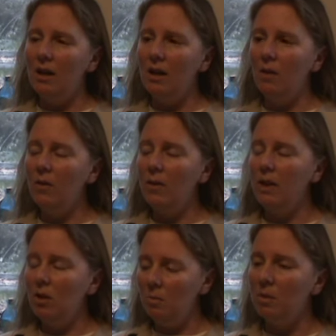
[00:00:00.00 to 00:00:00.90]
healthy
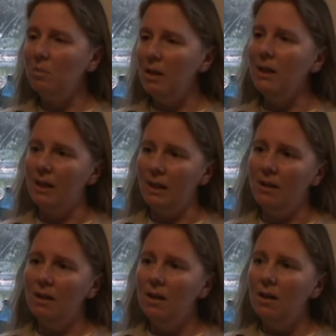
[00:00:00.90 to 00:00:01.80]
human being
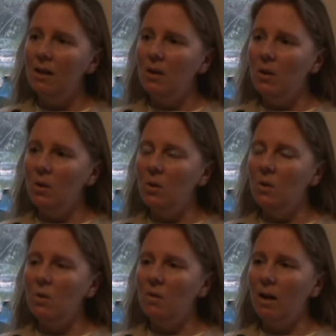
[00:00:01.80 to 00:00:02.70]
who
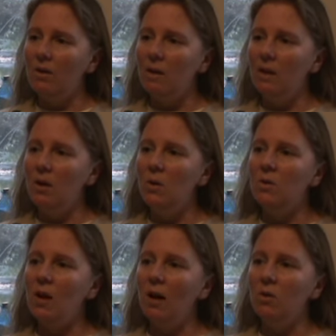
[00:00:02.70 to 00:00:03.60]
not only
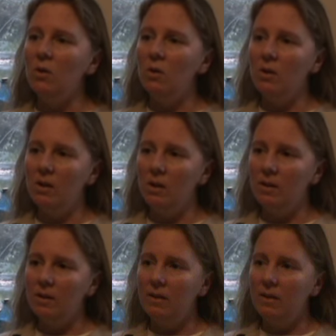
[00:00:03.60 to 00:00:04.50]
knows how to learn,
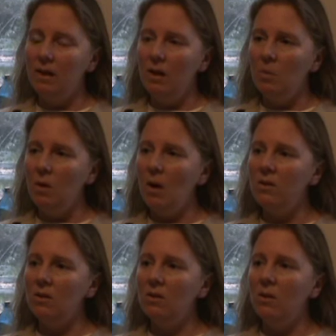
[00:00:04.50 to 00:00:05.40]
but
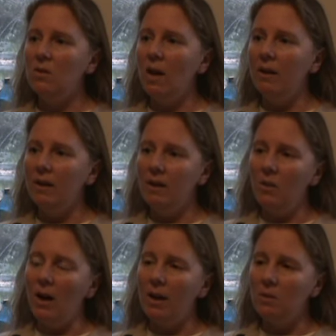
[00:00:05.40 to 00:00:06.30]
also knows how to
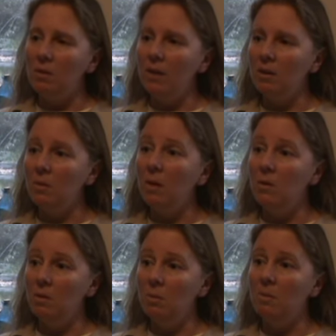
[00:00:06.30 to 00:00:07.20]
interact with other
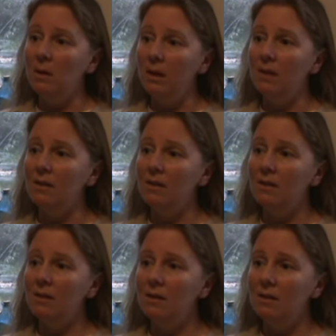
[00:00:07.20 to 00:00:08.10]
human beings.